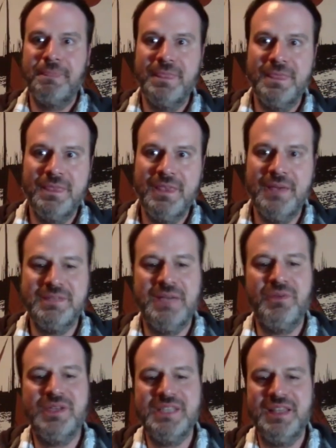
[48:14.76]
yeah, time wise,
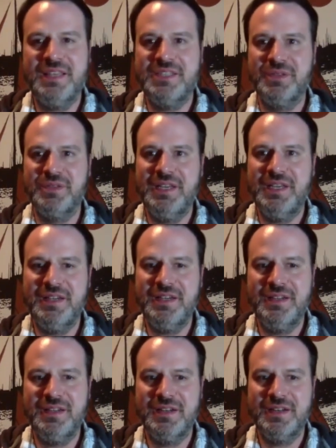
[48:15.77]
I think there's only uh,
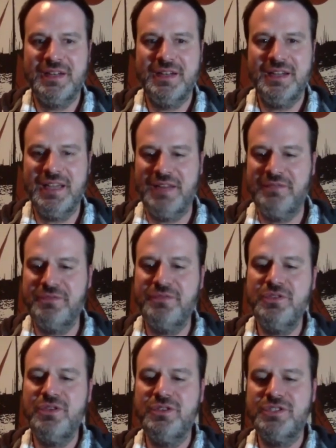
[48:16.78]
you know,
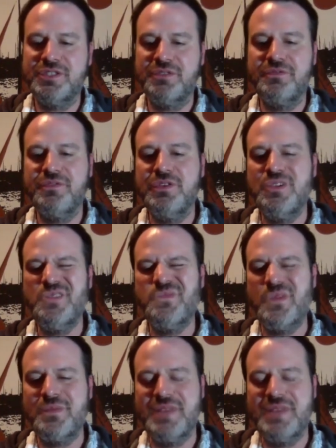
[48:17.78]
just a few more minutes.